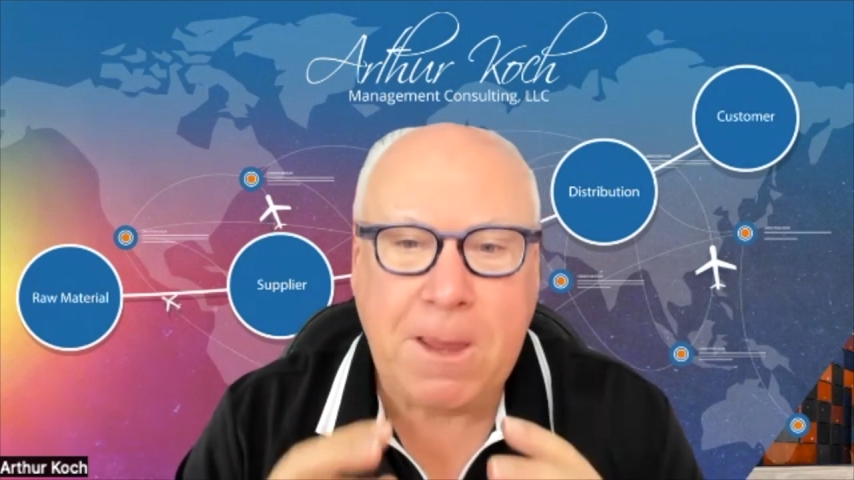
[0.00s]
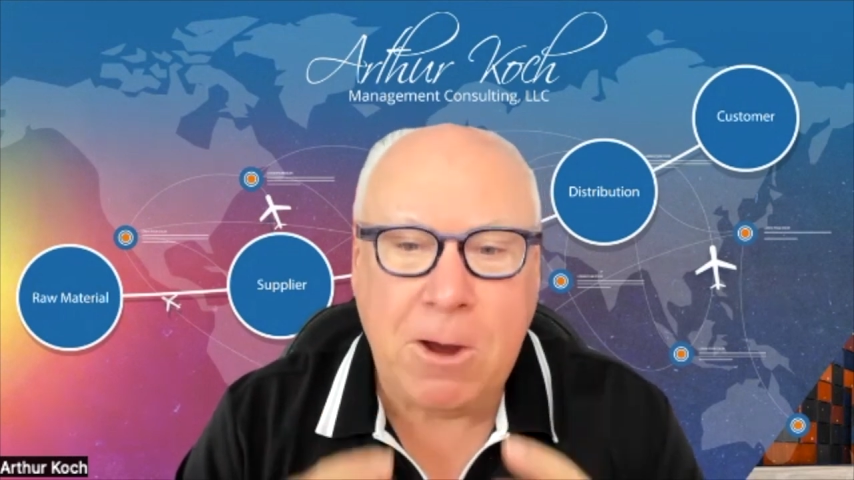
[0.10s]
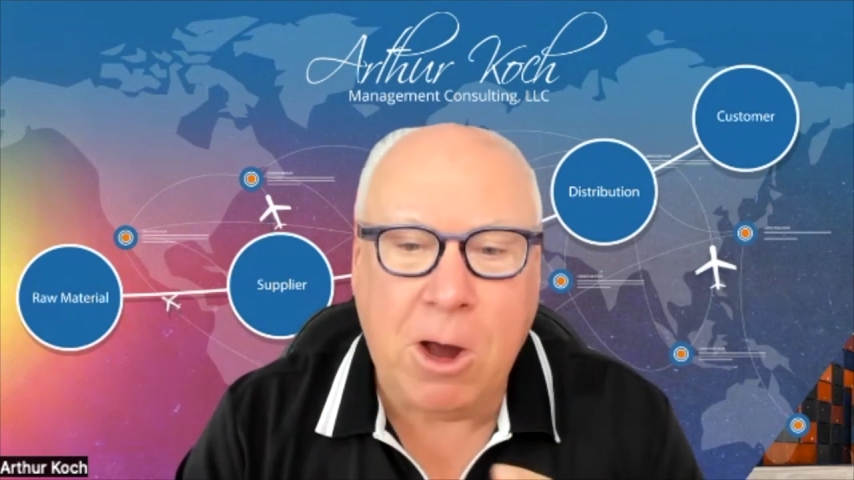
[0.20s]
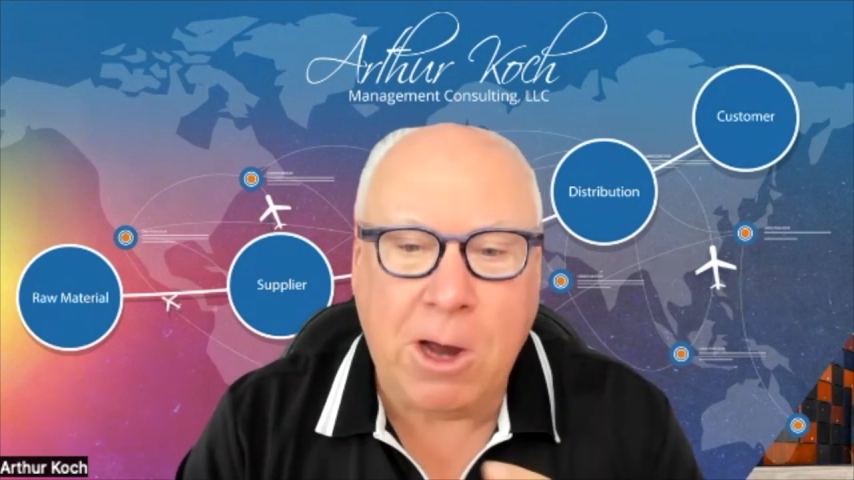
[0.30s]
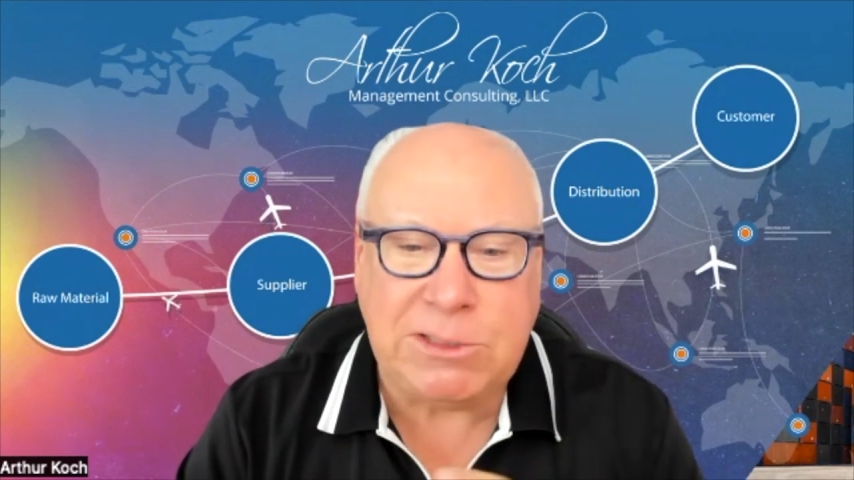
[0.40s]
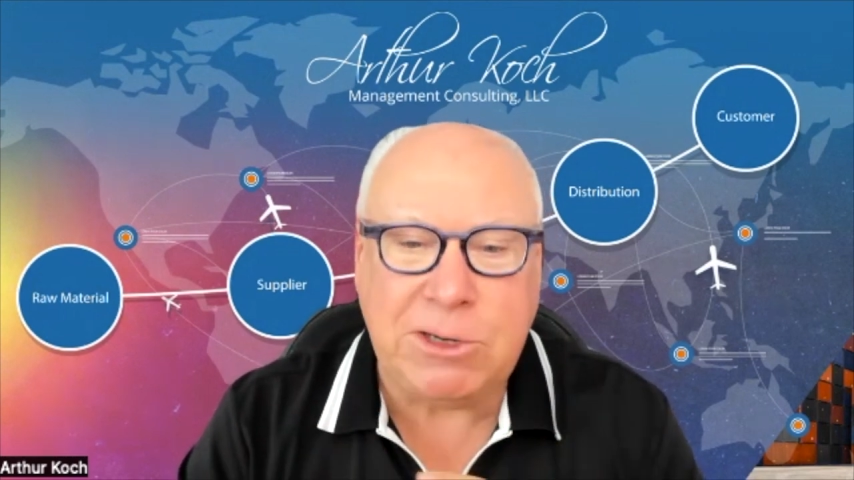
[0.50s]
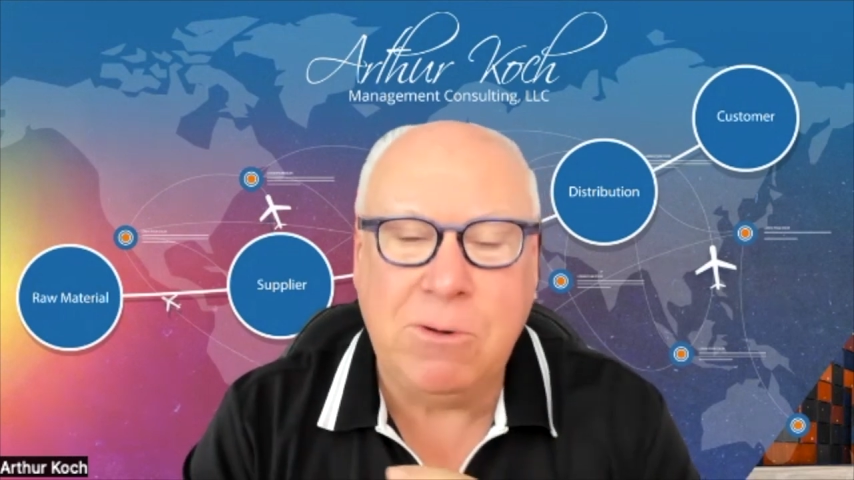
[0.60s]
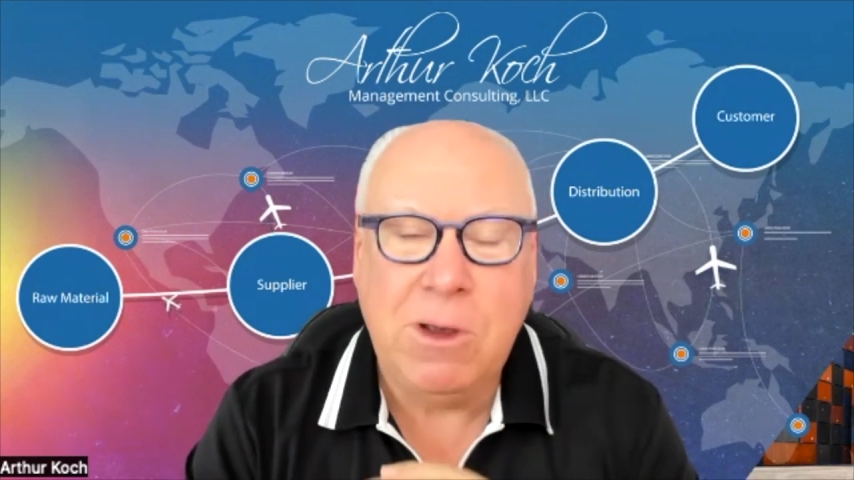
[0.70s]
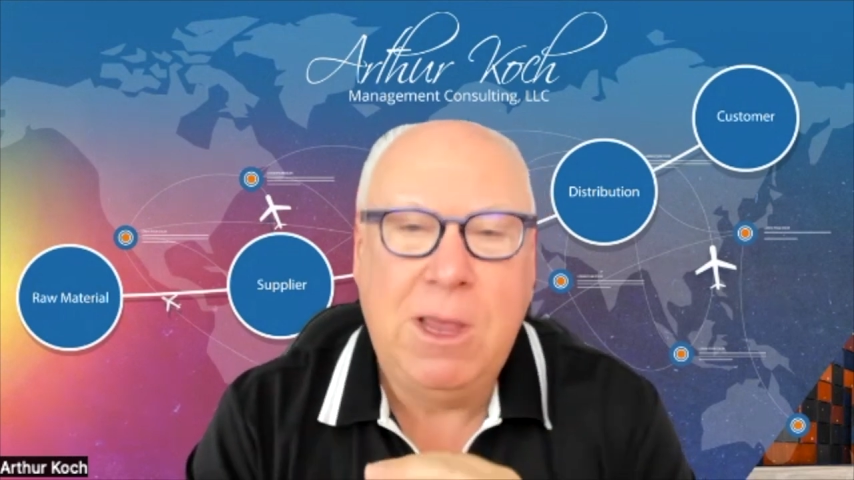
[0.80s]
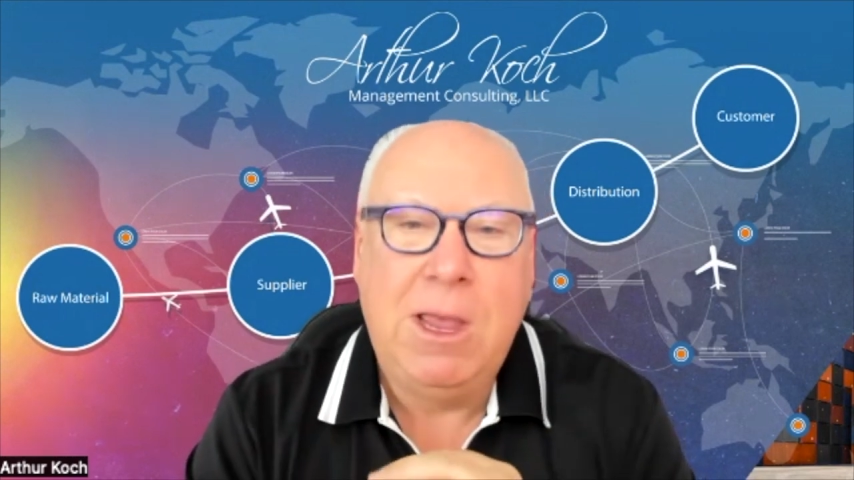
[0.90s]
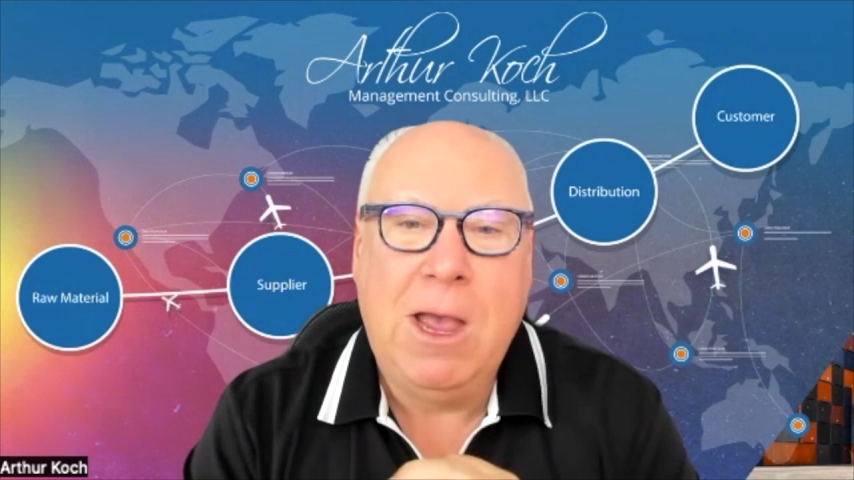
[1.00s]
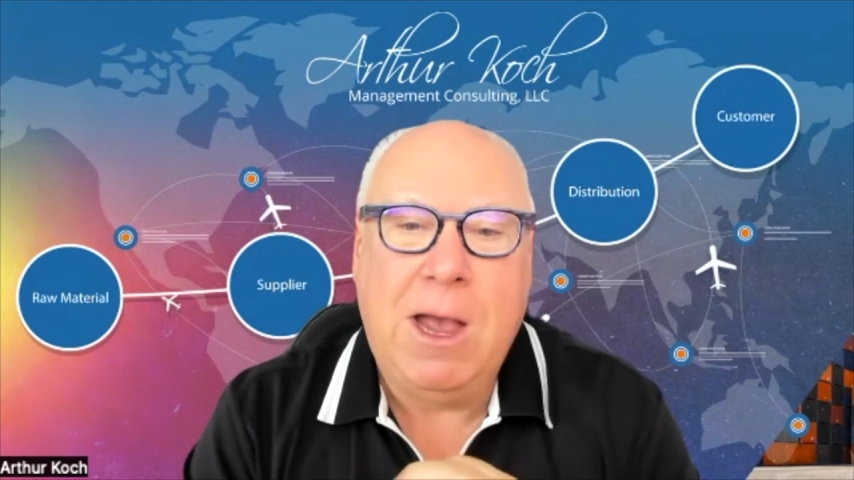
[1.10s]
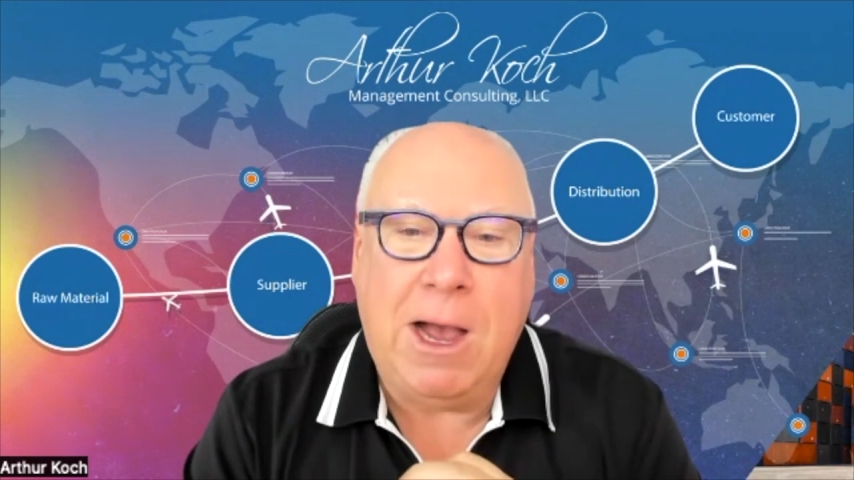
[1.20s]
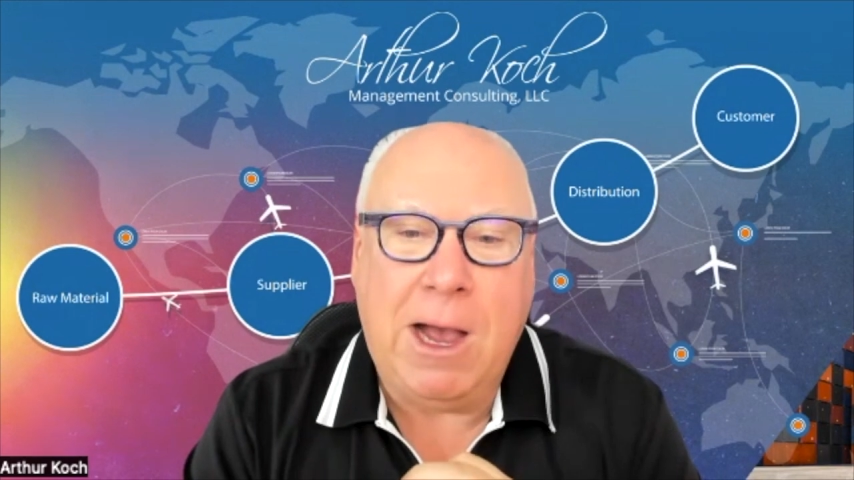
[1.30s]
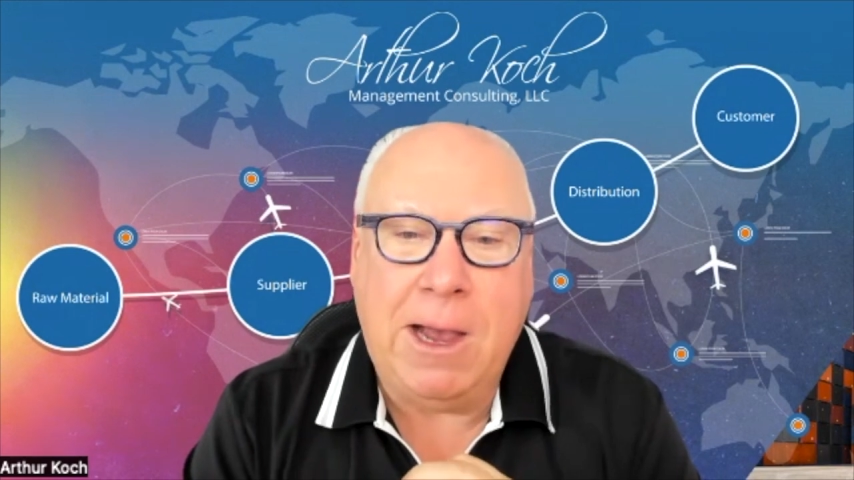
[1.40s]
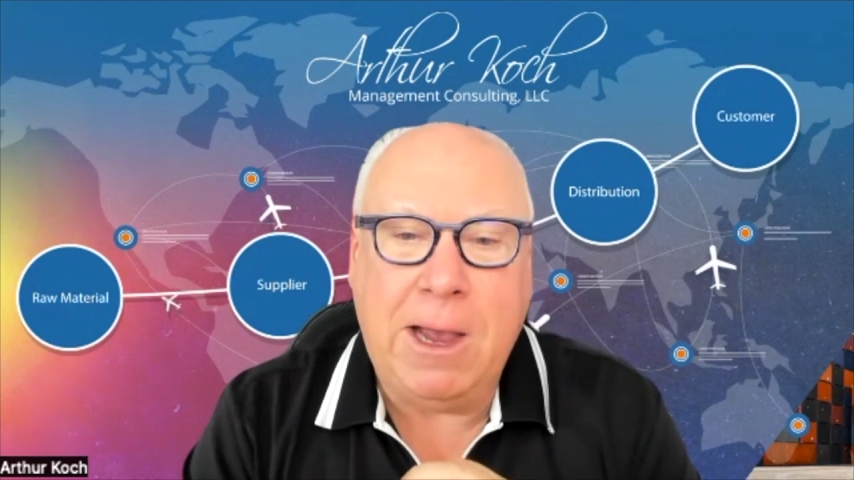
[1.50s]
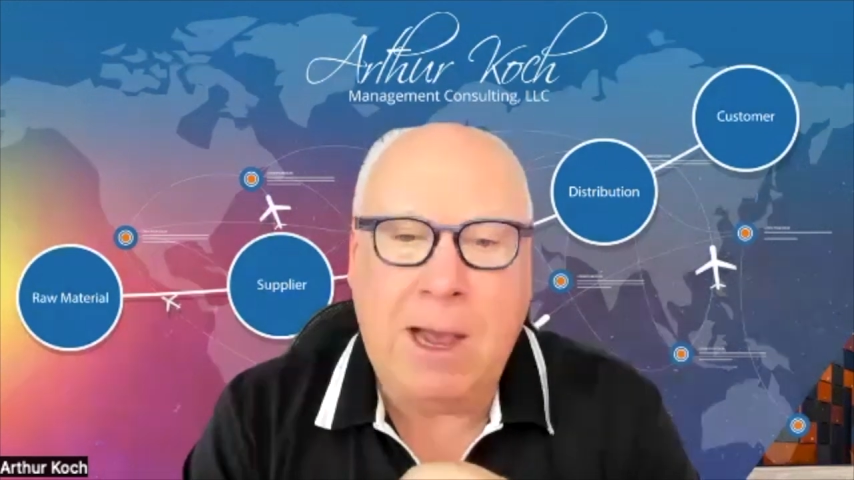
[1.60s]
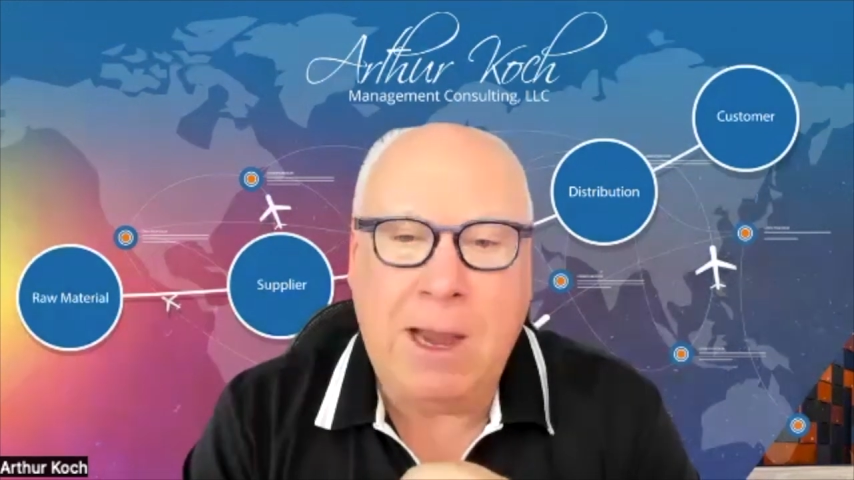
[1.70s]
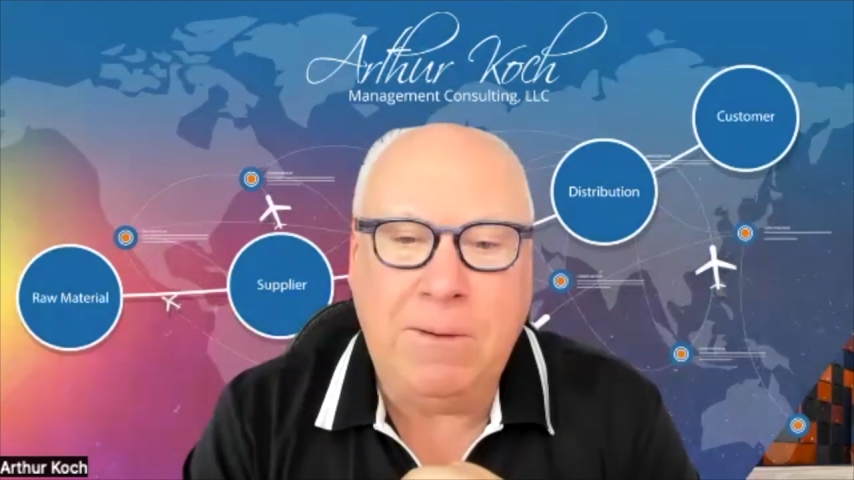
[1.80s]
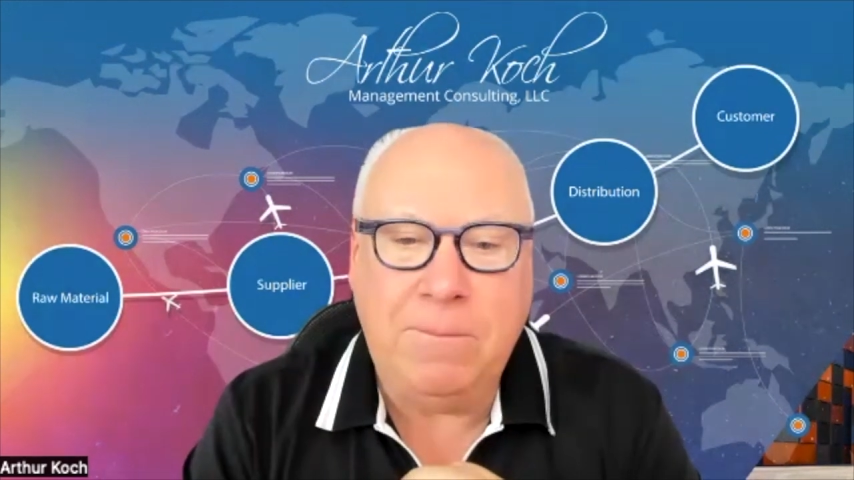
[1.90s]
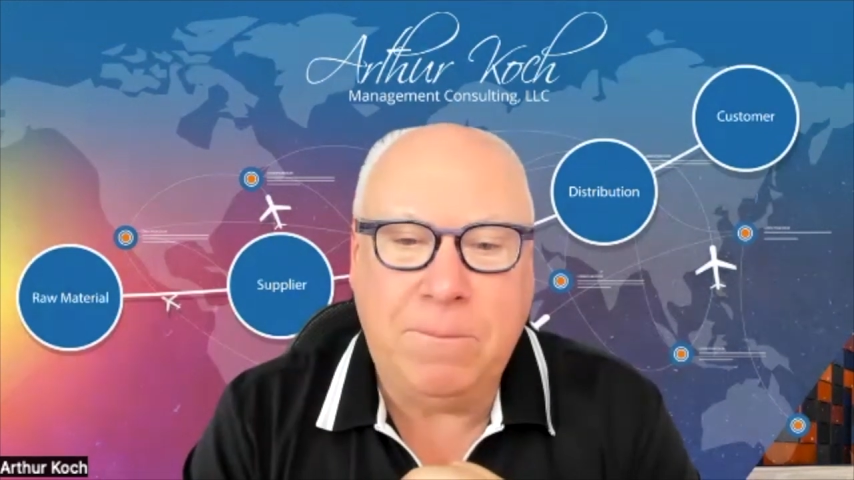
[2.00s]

Also, I